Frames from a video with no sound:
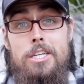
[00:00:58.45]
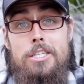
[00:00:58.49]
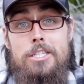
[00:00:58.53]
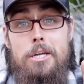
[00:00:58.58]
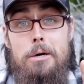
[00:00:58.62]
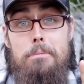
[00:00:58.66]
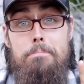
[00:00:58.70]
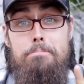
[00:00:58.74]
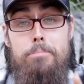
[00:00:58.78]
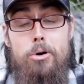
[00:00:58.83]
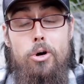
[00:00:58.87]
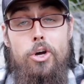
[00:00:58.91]

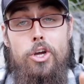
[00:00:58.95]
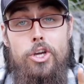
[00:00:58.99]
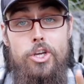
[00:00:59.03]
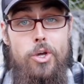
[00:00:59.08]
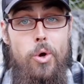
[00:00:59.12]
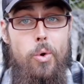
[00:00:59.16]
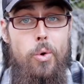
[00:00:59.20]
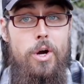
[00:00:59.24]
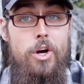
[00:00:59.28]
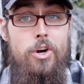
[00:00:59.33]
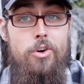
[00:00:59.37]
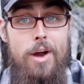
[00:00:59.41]
to put
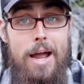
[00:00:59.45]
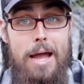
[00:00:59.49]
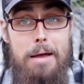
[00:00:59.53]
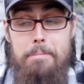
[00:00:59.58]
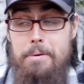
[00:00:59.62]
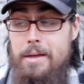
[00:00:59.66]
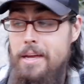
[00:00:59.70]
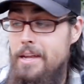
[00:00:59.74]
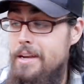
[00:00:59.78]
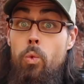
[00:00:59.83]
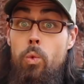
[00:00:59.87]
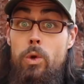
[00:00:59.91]
your
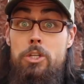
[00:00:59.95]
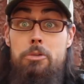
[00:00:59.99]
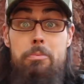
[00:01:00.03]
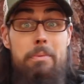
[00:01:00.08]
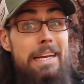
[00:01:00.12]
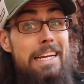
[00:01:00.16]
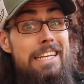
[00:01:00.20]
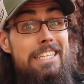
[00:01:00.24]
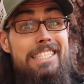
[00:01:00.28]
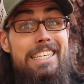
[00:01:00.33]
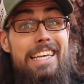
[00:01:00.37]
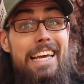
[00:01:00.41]
crap which
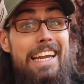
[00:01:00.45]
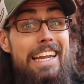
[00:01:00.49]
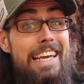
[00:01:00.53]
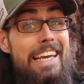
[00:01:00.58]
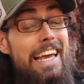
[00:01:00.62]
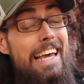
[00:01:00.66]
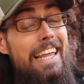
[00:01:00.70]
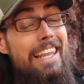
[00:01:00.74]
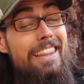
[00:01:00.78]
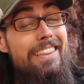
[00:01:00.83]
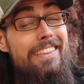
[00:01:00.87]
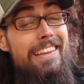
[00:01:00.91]
means
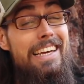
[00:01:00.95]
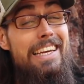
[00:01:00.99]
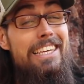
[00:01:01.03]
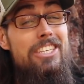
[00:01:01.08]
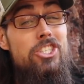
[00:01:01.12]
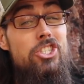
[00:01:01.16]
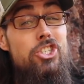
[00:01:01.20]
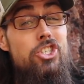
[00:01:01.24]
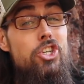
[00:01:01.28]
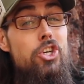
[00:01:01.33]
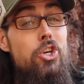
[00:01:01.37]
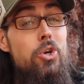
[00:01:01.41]
getting at
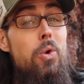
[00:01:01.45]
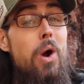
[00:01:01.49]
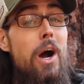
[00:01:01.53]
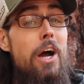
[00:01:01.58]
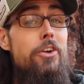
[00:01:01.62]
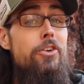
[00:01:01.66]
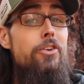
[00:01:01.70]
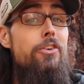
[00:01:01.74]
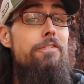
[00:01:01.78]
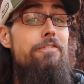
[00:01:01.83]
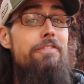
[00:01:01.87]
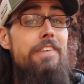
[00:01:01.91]
least
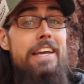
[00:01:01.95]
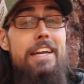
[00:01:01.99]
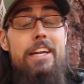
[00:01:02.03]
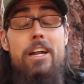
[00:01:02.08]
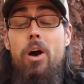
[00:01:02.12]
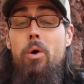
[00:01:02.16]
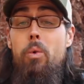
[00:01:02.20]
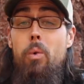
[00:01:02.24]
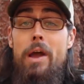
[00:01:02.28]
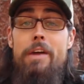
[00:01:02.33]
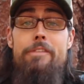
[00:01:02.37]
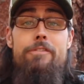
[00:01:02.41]
200 feet
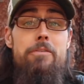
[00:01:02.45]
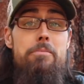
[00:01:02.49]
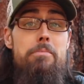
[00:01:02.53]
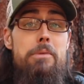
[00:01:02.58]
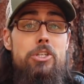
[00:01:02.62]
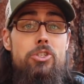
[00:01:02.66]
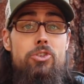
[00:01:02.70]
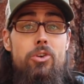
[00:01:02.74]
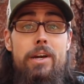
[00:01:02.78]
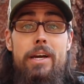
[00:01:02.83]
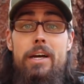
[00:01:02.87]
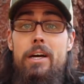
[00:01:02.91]
away from
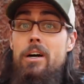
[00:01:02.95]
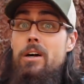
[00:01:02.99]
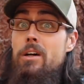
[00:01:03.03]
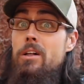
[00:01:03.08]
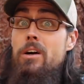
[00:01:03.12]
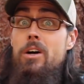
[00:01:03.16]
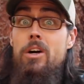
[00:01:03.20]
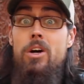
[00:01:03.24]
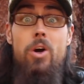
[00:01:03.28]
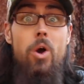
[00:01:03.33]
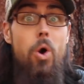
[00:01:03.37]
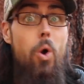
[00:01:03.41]
the
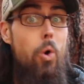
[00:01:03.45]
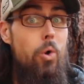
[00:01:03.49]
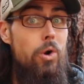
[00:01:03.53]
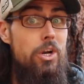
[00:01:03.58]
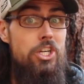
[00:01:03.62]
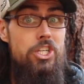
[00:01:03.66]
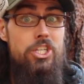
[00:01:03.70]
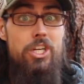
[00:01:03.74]
trail or a